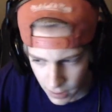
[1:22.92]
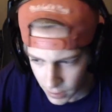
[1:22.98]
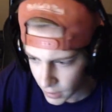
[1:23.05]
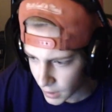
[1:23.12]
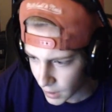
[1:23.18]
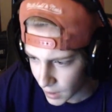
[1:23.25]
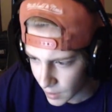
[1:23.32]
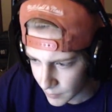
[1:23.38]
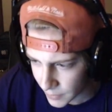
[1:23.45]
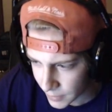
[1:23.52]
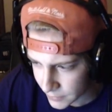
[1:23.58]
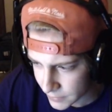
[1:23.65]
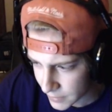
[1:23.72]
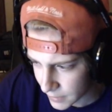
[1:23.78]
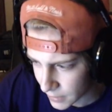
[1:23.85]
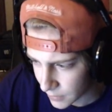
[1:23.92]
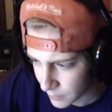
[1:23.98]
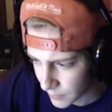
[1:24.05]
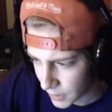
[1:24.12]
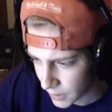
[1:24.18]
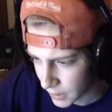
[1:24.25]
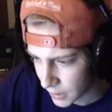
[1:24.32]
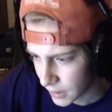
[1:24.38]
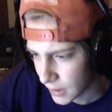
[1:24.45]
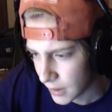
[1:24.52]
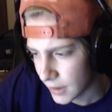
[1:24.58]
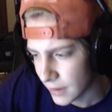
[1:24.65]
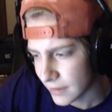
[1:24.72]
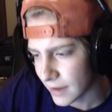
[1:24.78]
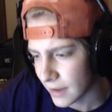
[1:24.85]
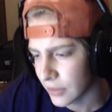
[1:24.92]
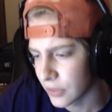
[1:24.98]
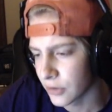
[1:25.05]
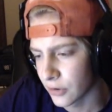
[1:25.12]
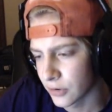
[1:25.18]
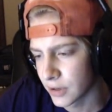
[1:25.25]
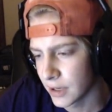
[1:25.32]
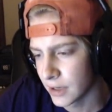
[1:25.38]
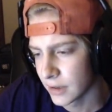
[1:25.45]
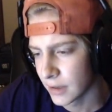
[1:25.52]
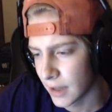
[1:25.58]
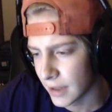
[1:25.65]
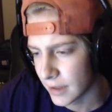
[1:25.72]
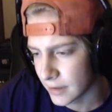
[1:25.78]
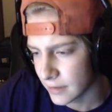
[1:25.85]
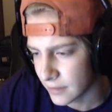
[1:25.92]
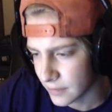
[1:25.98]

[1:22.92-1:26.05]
commented on my, it's got thirteen likes,